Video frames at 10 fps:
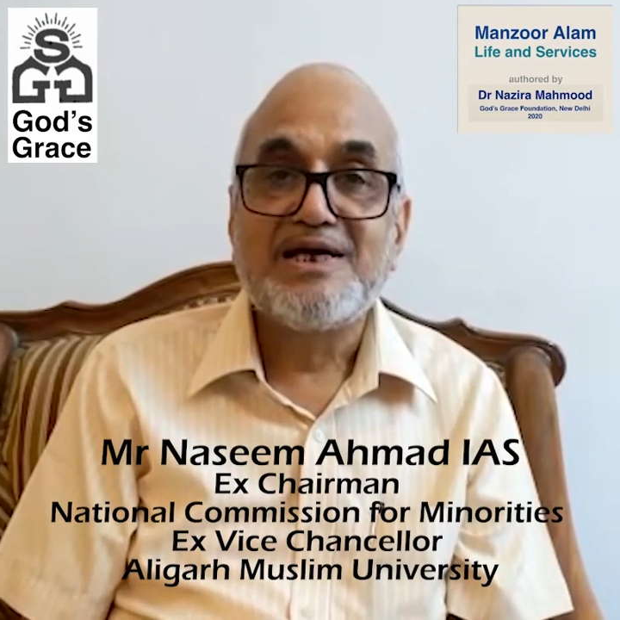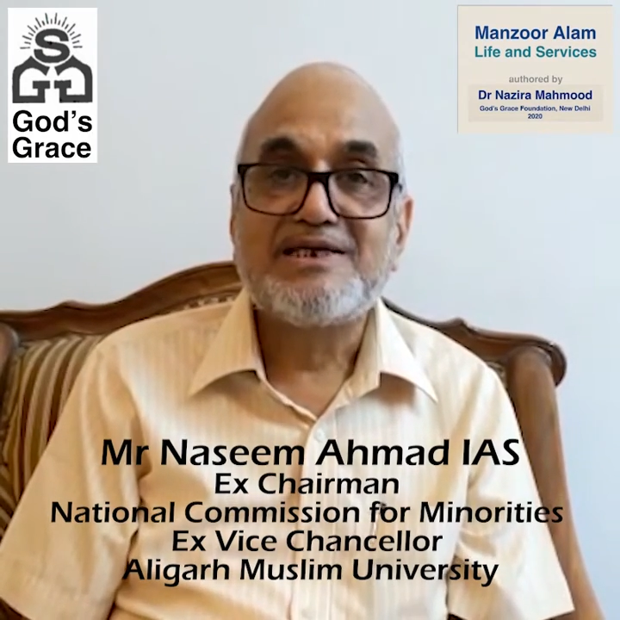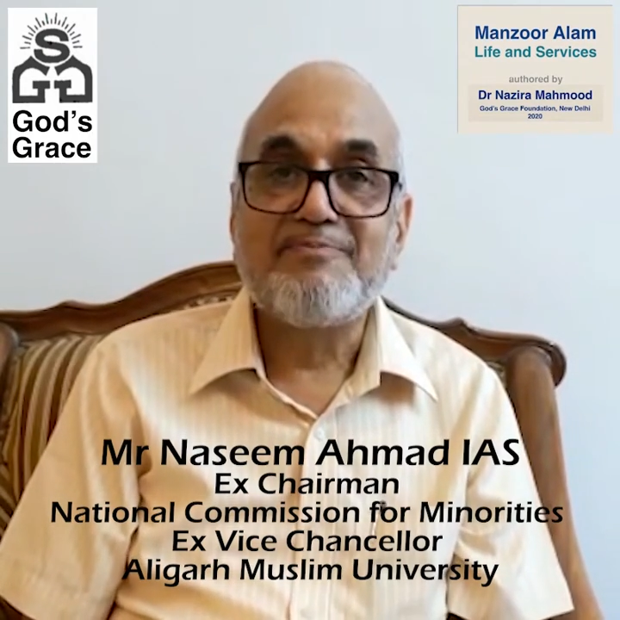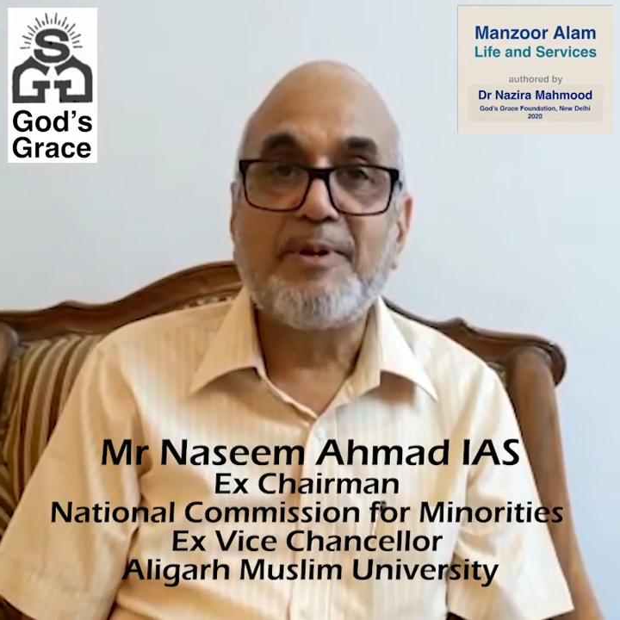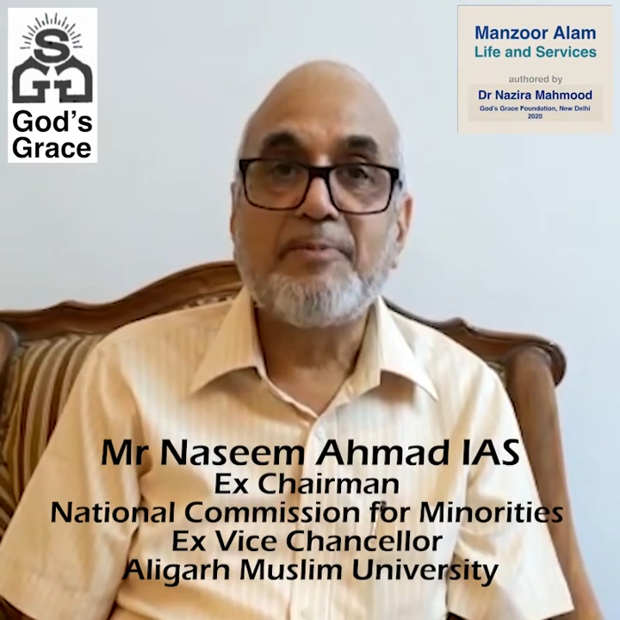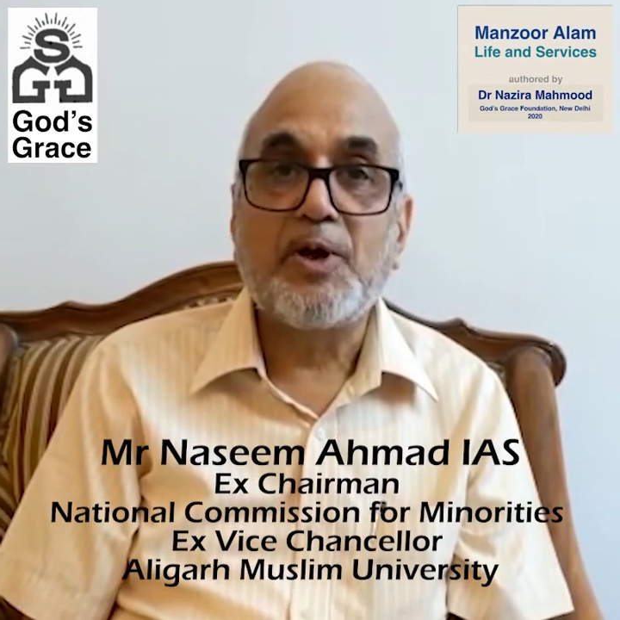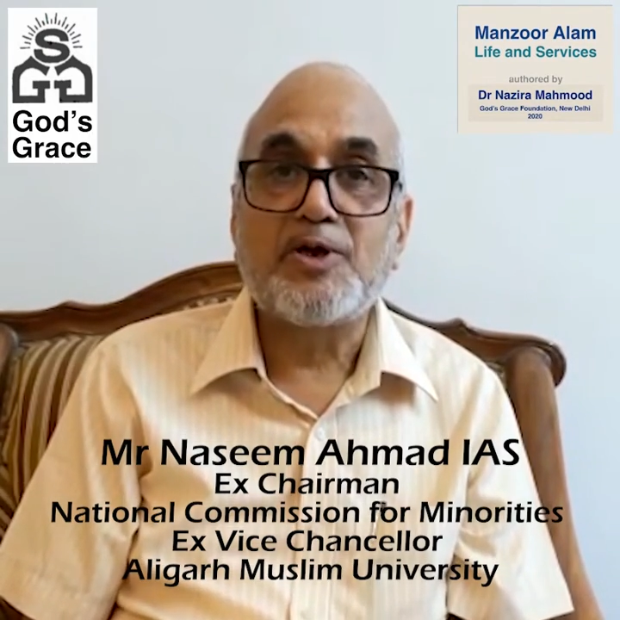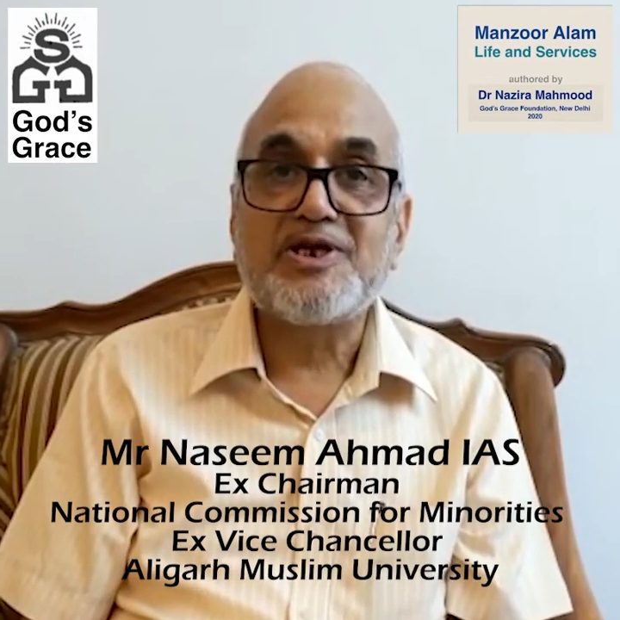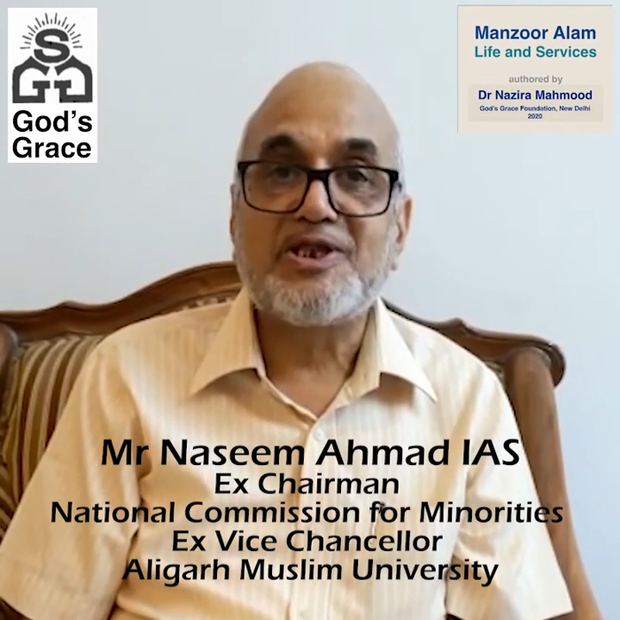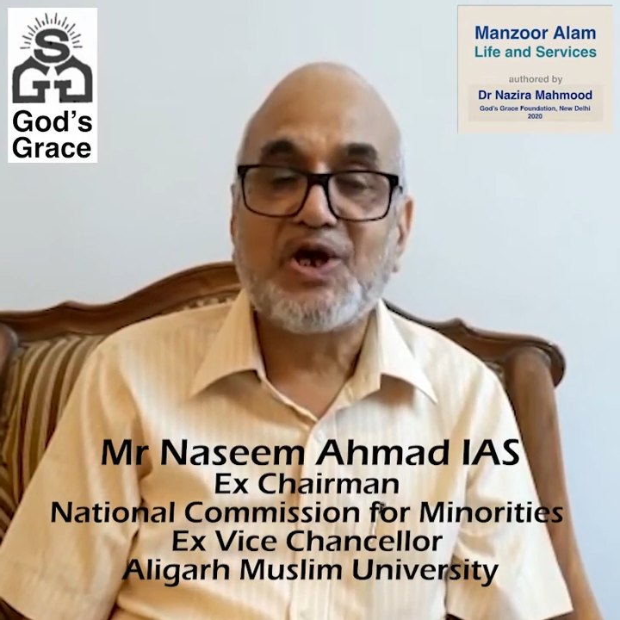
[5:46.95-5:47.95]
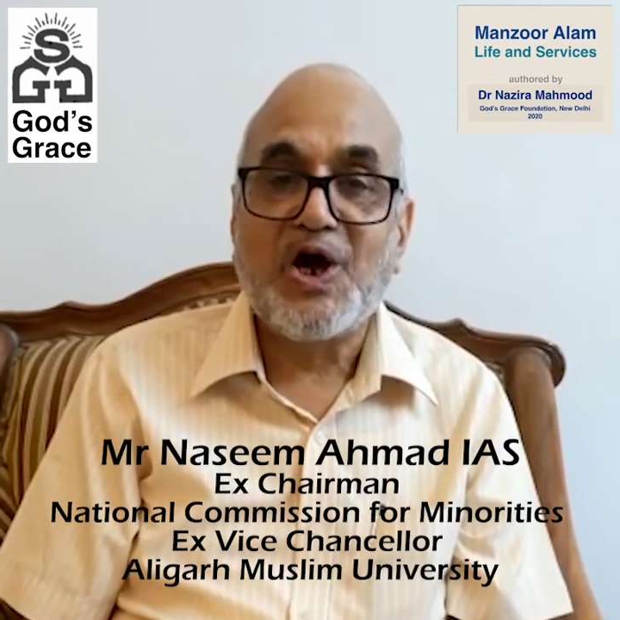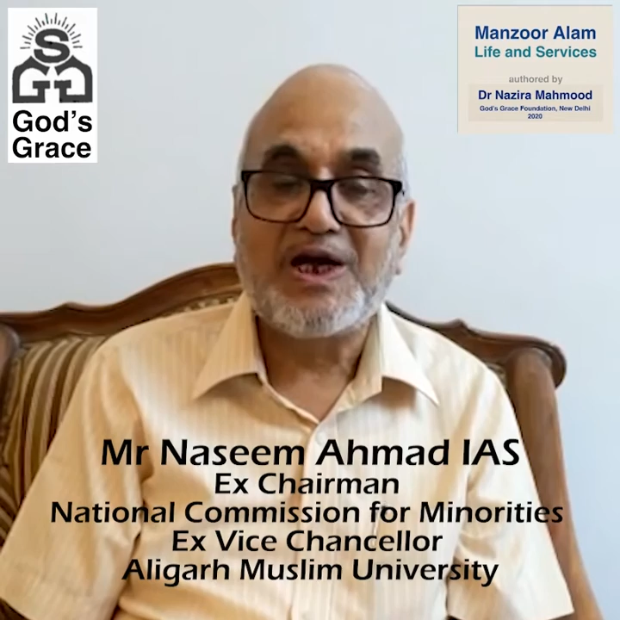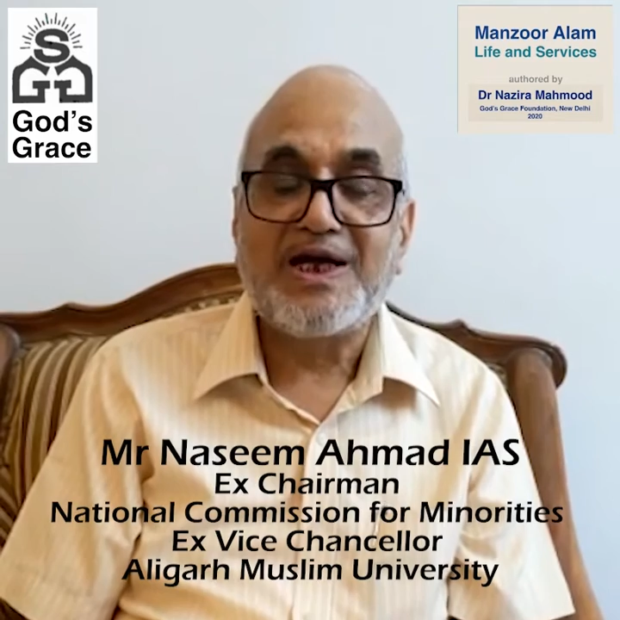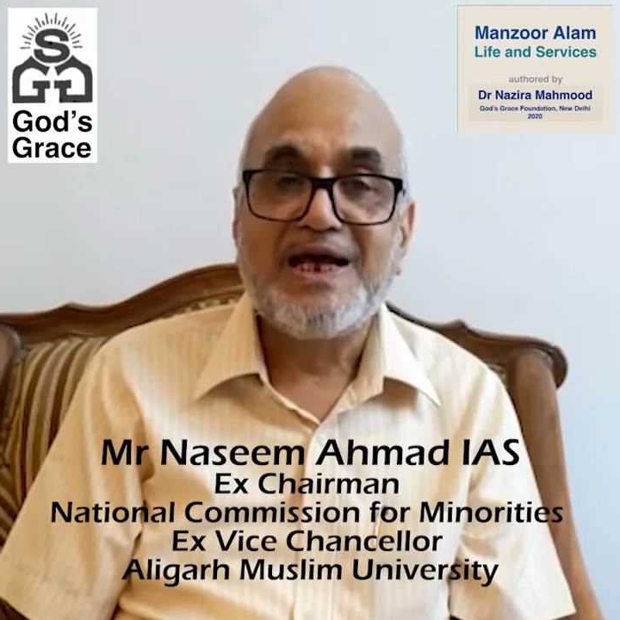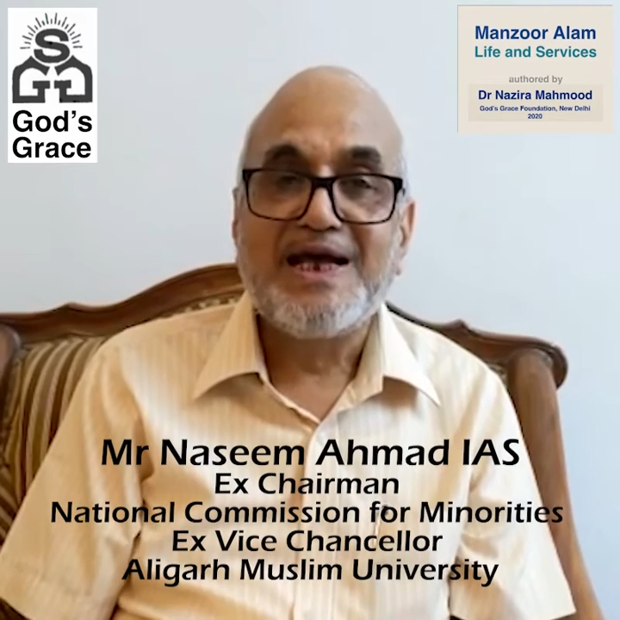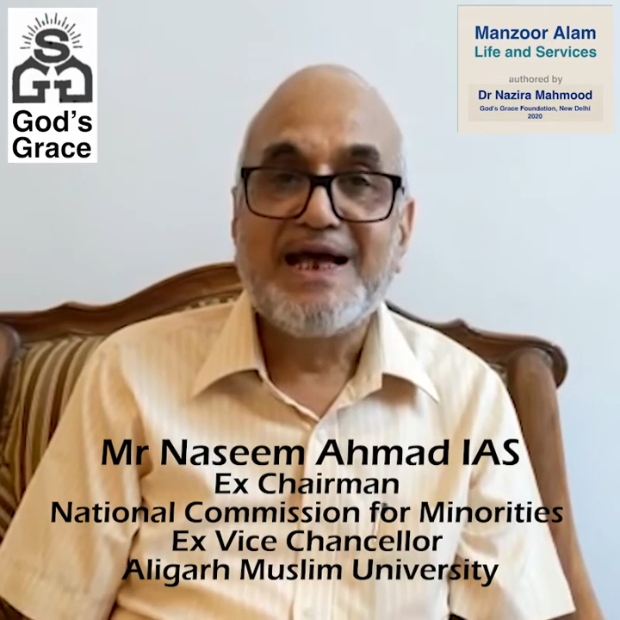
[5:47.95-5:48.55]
simply because he thought